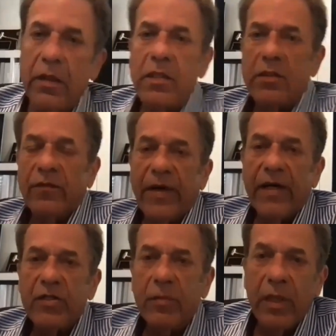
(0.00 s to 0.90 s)
in such a
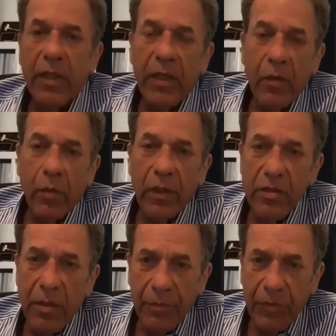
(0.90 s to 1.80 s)
fashion by anyone
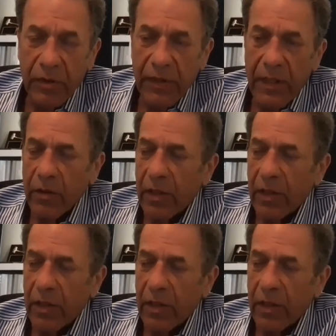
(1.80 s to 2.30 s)
else up until now.